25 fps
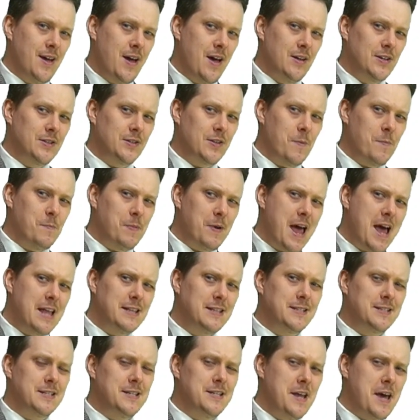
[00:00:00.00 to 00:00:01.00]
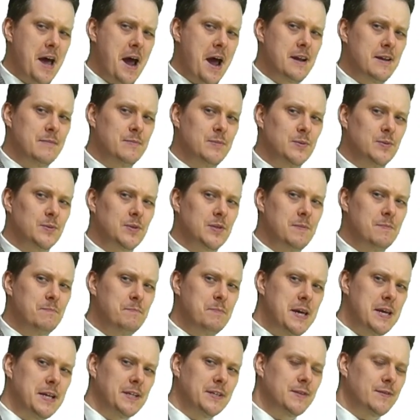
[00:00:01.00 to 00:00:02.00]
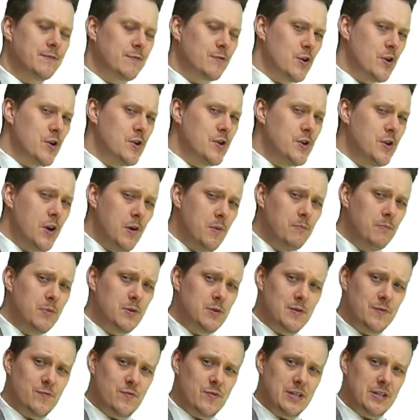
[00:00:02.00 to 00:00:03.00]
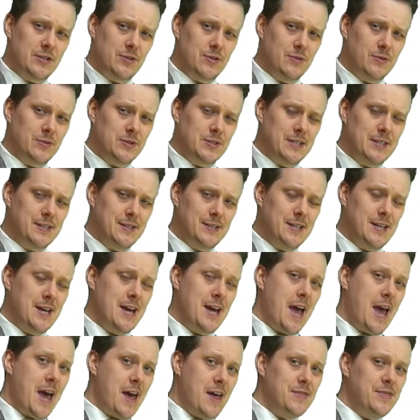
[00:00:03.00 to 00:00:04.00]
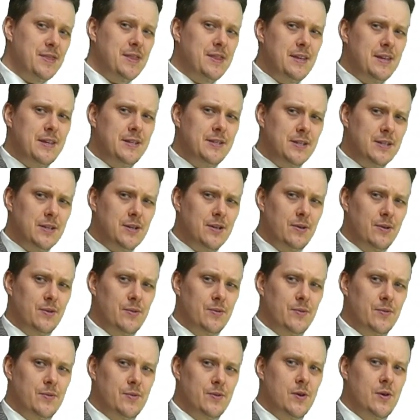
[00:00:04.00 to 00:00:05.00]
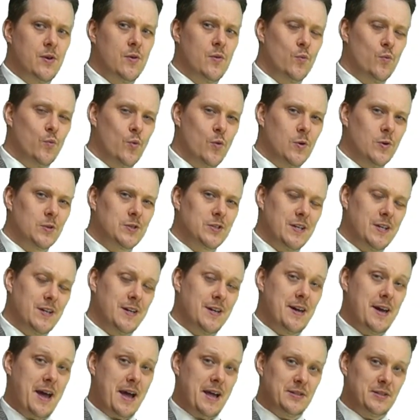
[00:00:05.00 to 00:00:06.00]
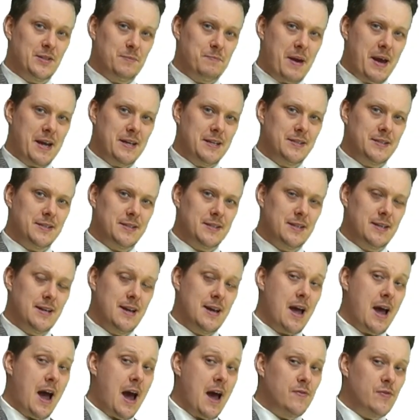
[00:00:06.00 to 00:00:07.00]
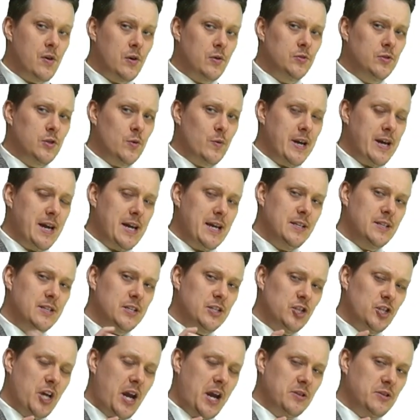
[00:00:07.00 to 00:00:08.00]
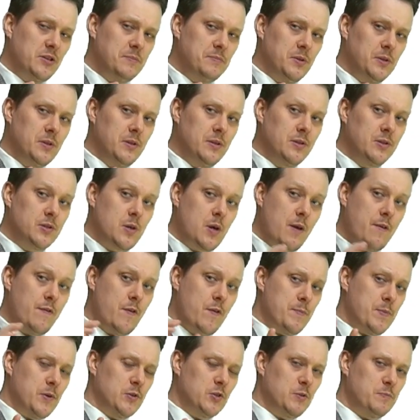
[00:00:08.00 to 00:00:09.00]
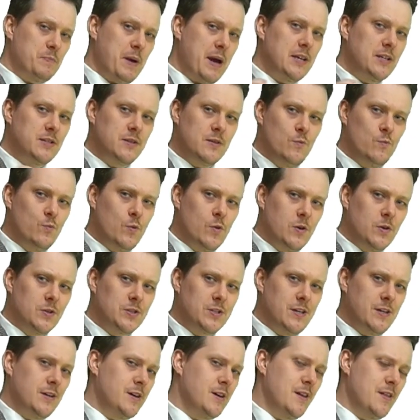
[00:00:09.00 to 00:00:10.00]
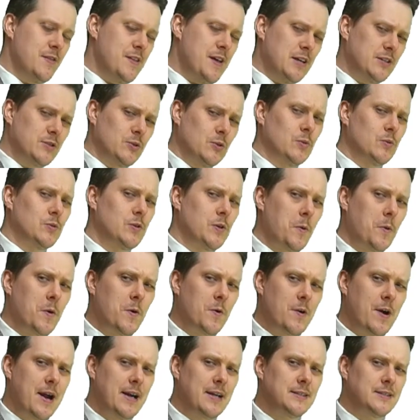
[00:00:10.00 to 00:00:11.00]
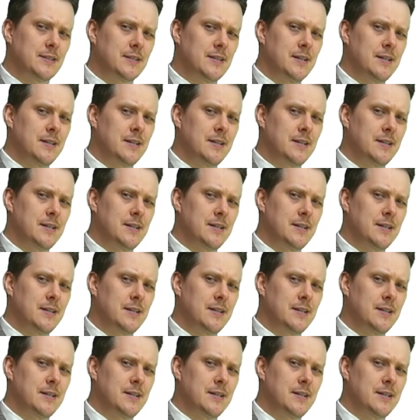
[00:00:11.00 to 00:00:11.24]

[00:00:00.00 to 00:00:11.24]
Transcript: So plants and animals compete for a number of resources, and these include water and space. And those two are interchangeable, so if you put space and water, that's also correct.